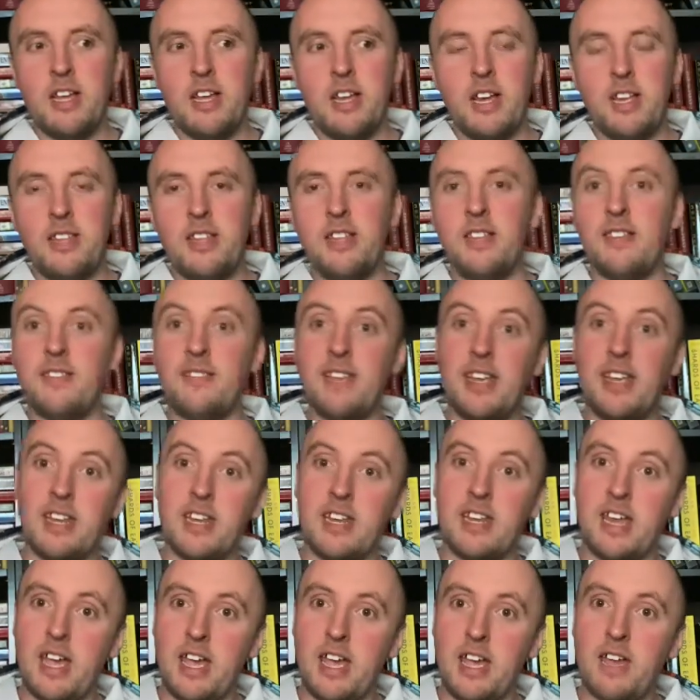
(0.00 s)
And then the second
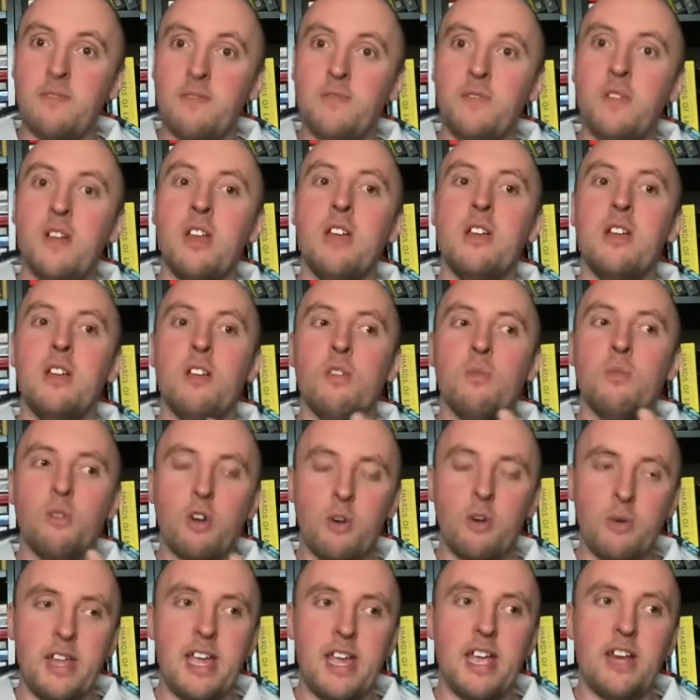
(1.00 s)
half, where we